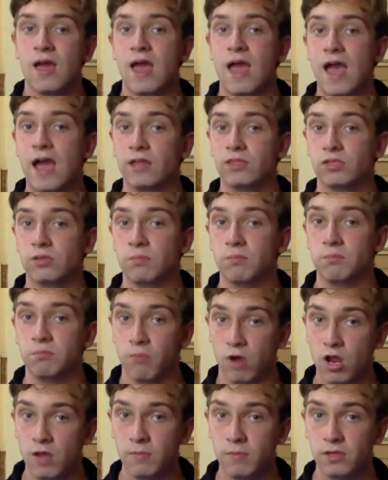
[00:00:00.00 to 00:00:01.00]
at the
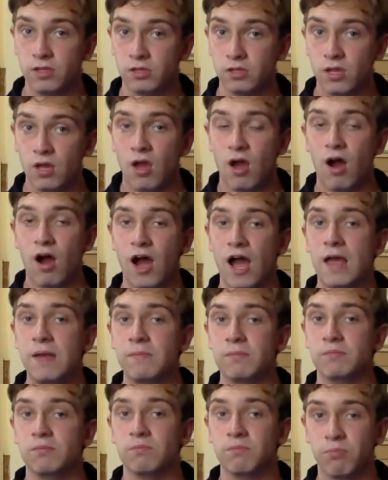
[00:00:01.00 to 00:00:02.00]
moment
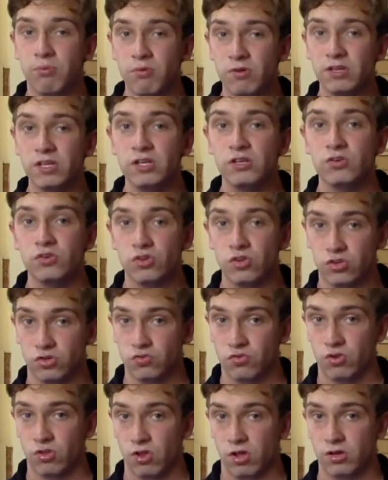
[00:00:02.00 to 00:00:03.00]
I'm pretty
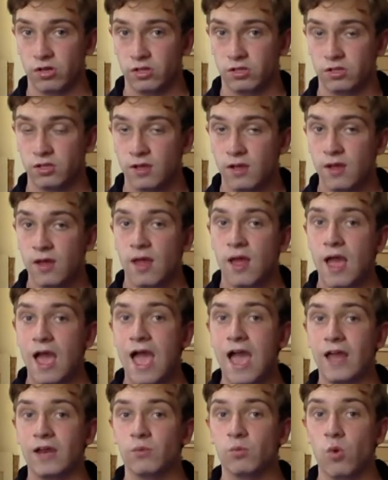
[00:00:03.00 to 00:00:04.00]
neutral on it,
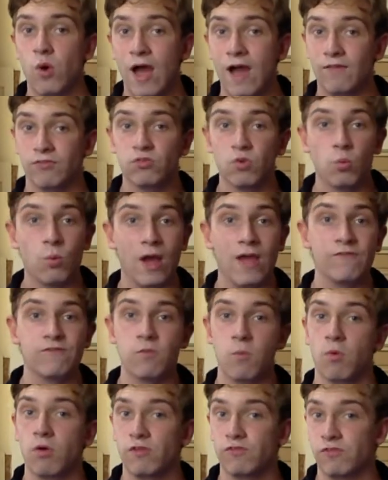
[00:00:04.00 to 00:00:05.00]
and we'll have to wait for
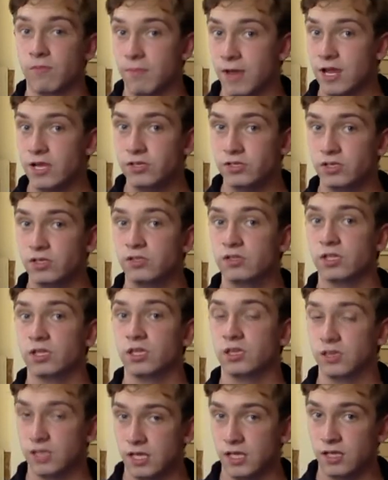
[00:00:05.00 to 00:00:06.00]
more information to
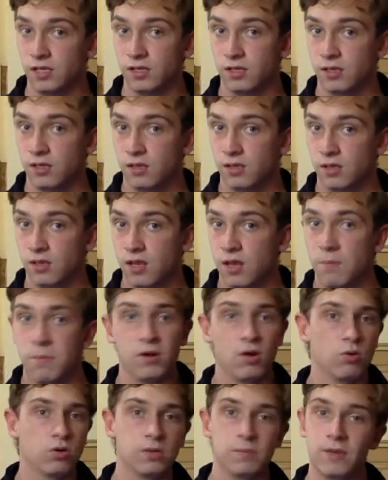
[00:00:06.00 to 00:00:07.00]
see. But
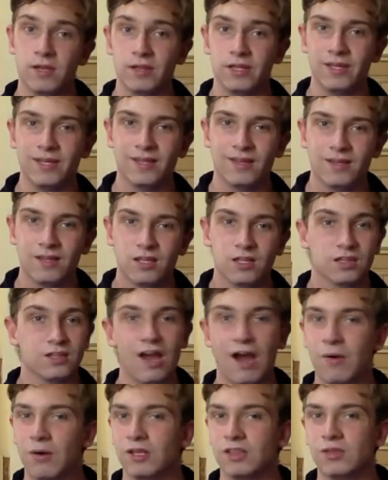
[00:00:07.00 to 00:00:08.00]
ultimately,
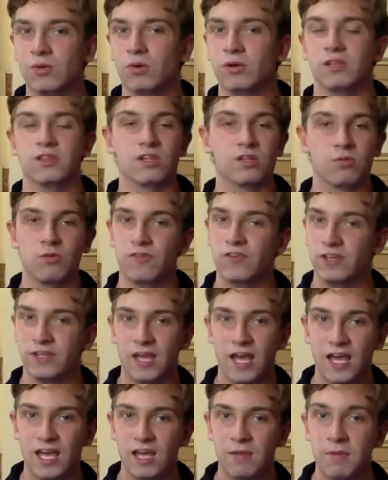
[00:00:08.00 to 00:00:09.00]
Skyward Sword is a terrific
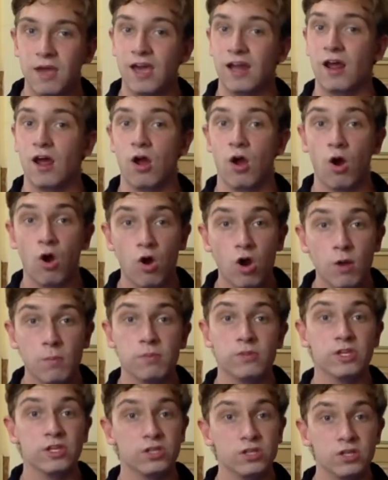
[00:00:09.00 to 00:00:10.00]
game, and I hope
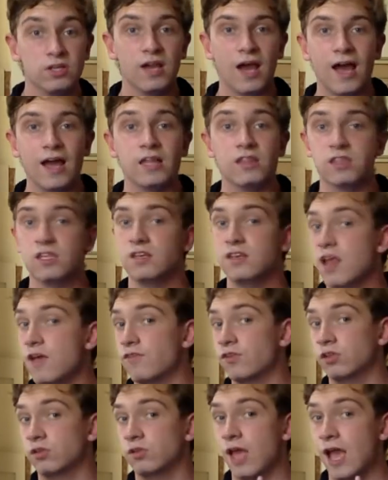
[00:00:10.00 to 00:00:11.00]
that you guys that
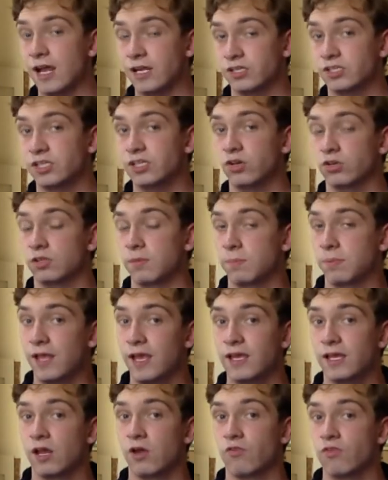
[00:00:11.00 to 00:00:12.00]
never actually got to
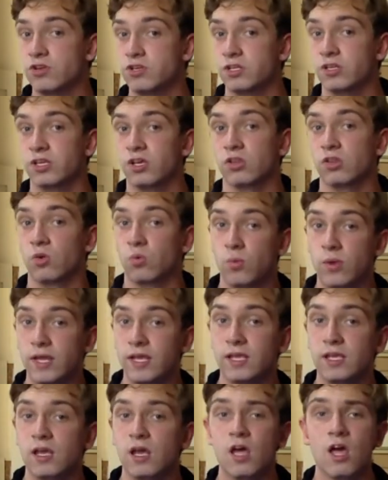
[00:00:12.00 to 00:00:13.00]
play it originally on the
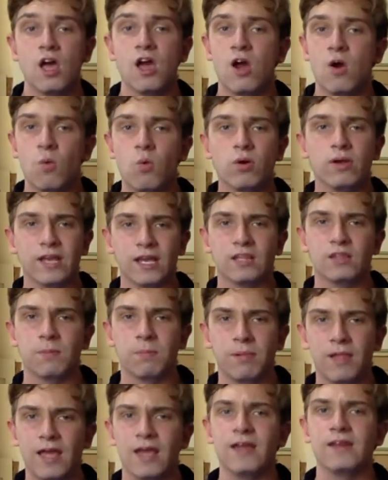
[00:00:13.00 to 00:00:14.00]
Wii will get to
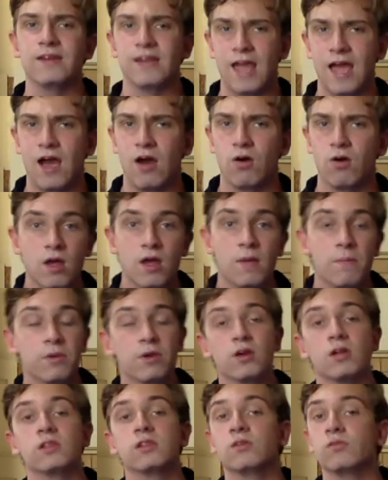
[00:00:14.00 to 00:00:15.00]
play it now,
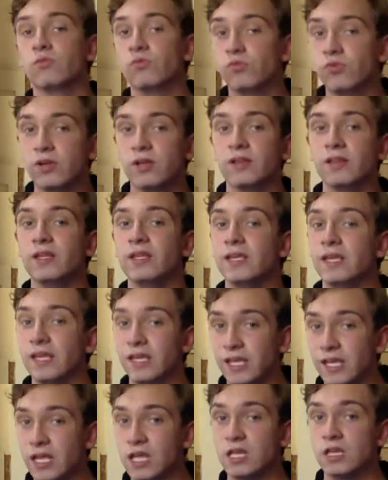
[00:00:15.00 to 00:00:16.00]
because it really
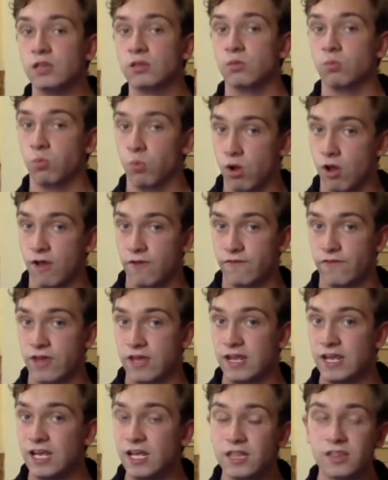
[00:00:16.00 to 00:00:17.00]
is worth
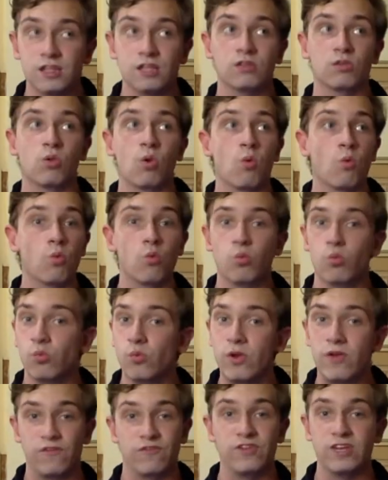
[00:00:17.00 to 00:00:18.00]
it. It's a
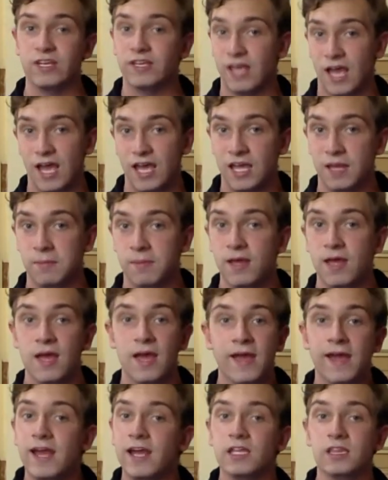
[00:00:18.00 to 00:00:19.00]
terrific game.
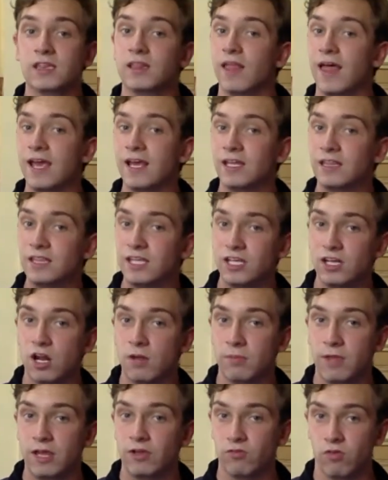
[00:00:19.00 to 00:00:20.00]
It's like
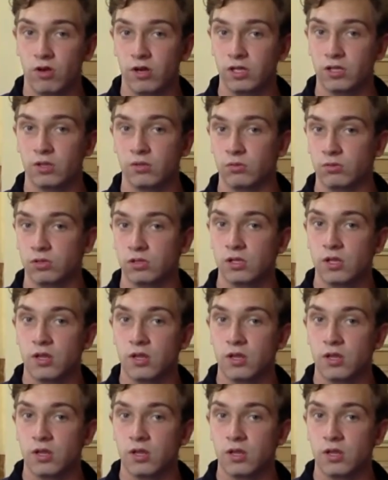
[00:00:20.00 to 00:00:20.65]
Xenoblade Chronicles